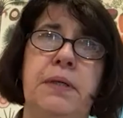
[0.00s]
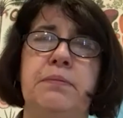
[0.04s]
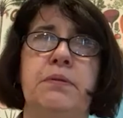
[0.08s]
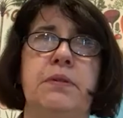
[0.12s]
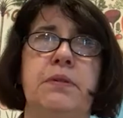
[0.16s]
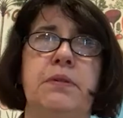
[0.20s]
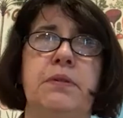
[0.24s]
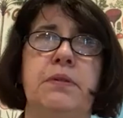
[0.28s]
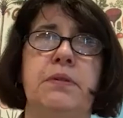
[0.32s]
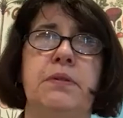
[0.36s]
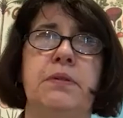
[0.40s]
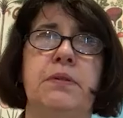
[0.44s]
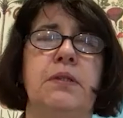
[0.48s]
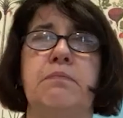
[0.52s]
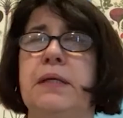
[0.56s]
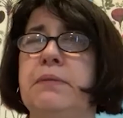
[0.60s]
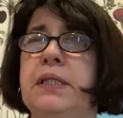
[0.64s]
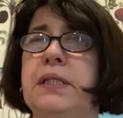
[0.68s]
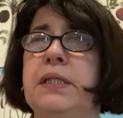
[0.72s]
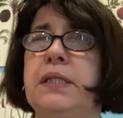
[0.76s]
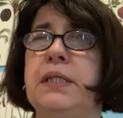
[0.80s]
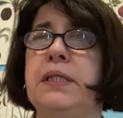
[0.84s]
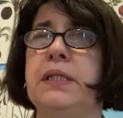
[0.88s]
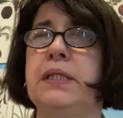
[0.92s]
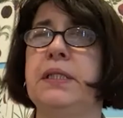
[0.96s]
people that
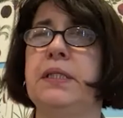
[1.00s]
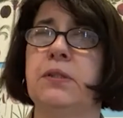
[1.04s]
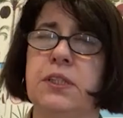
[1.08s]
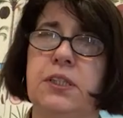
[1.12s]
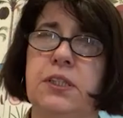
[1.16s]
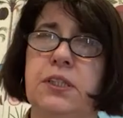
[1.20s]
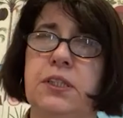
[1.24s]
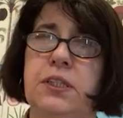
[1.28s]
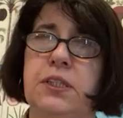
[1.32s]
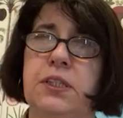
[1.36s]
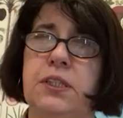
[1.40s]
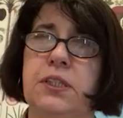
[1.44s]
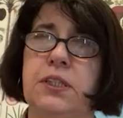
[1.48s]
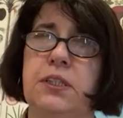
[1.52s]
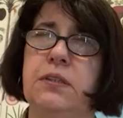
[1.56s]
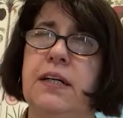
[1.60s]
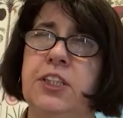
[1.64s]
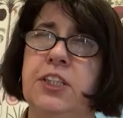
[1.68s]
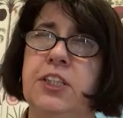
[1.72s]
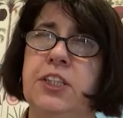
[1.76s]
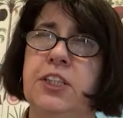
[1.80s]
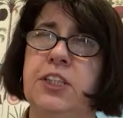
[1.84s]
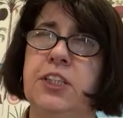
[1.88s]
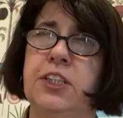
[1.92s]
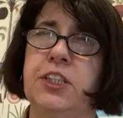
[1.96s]
maybe want
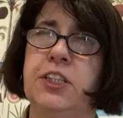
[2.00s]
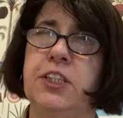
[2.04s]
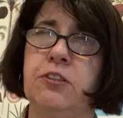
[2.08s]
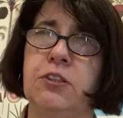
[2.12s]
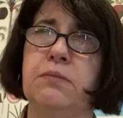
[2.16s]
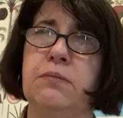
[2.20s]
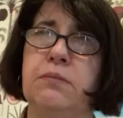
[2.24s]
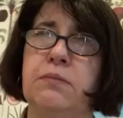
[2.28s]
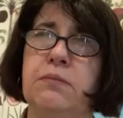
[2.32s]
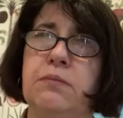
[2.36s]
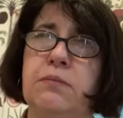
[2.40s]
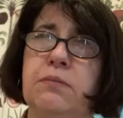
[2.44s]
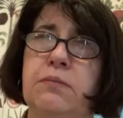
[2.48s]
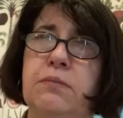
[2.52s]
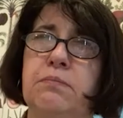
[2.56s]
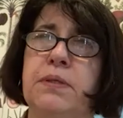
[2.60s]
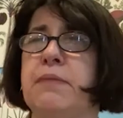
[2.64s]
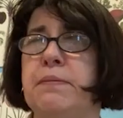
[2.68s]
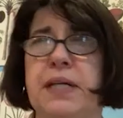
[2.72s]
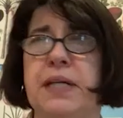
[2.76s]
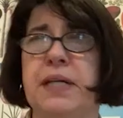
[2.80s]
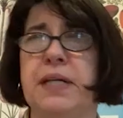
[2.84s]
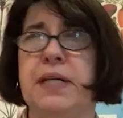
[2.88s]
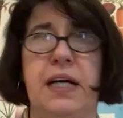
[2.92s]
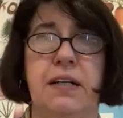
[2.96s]
to have
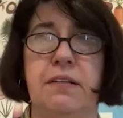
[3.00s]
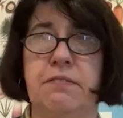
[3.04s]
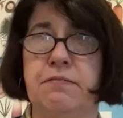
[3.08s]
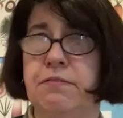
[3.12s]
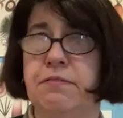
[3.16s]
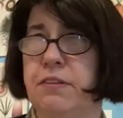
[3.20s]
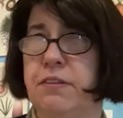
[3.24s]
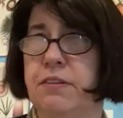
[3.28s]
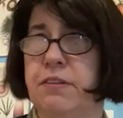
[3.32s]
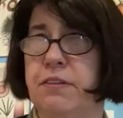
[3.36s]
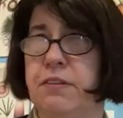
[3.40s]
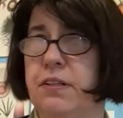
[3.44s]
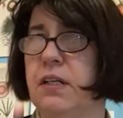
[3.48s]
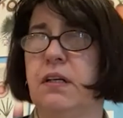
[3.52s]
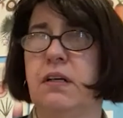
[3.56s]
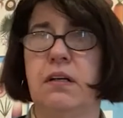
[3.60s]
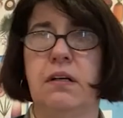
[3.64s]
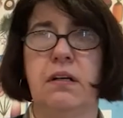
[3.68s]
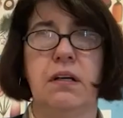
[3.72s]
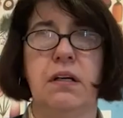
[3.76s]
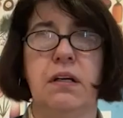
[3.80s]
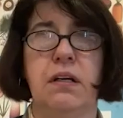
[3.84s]
children, but maybe have,